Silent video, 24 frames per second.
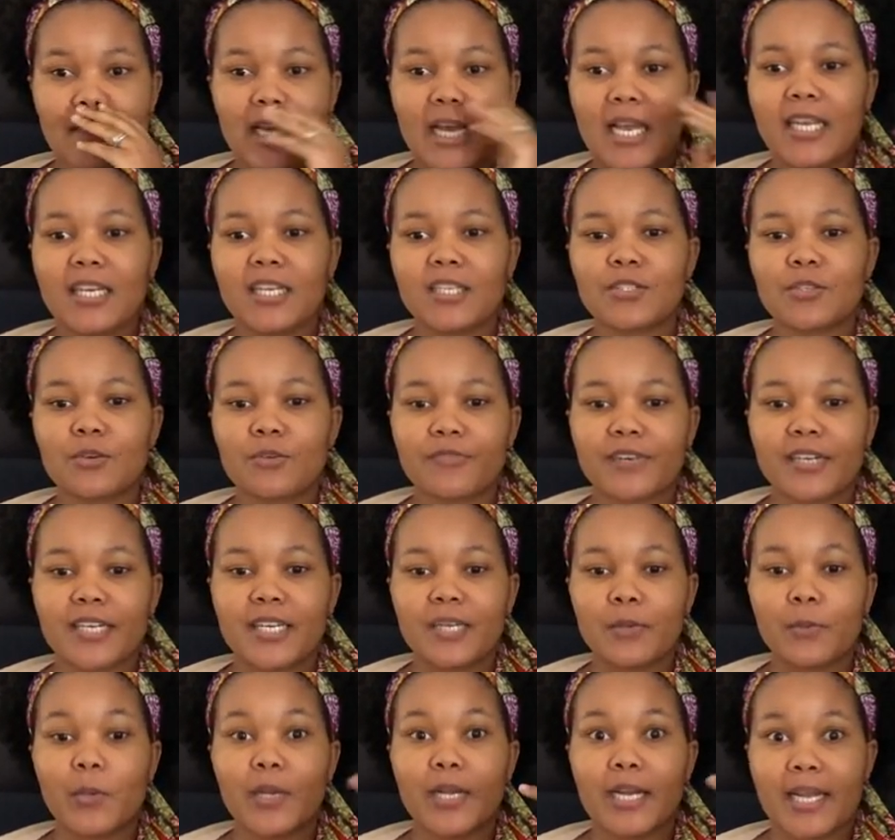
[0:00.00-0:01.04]
And it's so
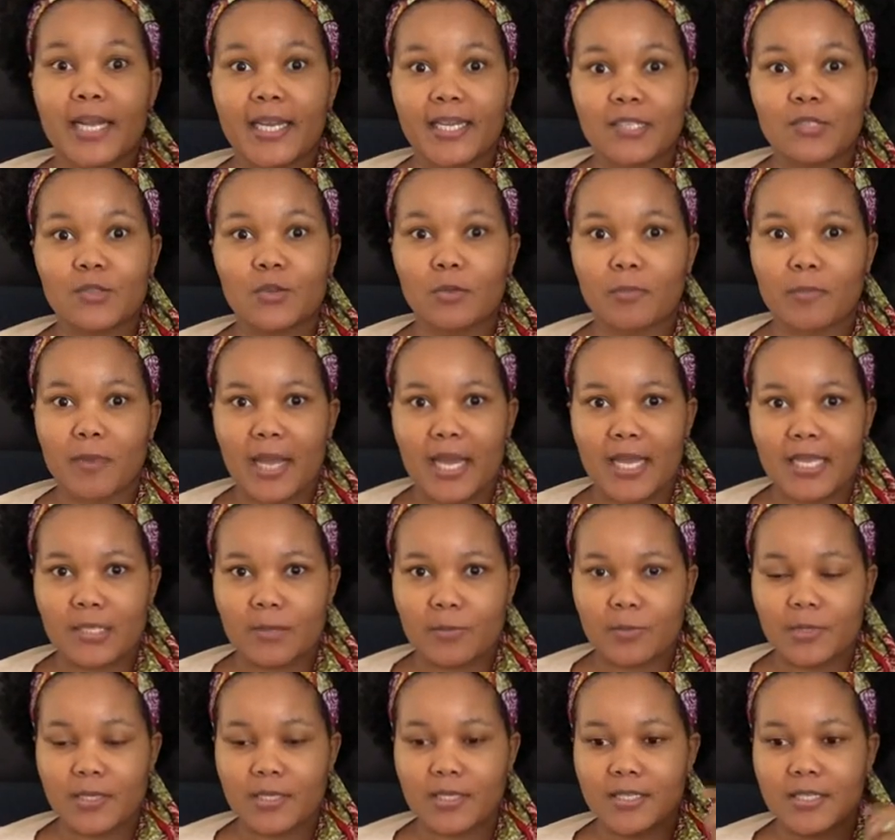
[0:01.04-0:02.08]
funny. When I told my
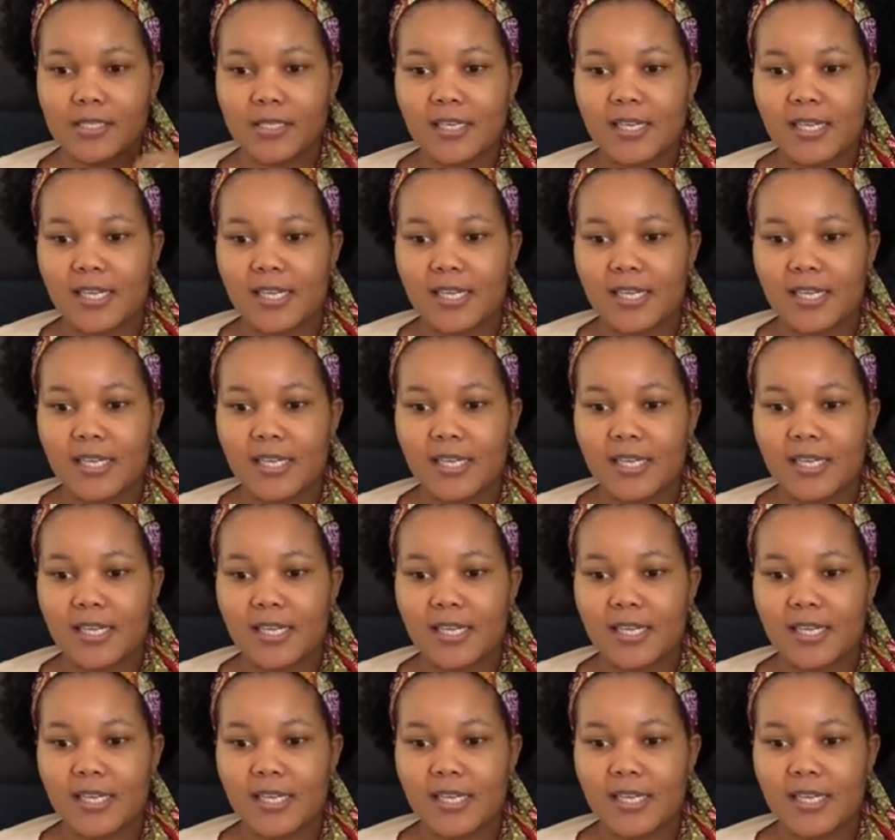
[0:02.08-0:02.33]
husband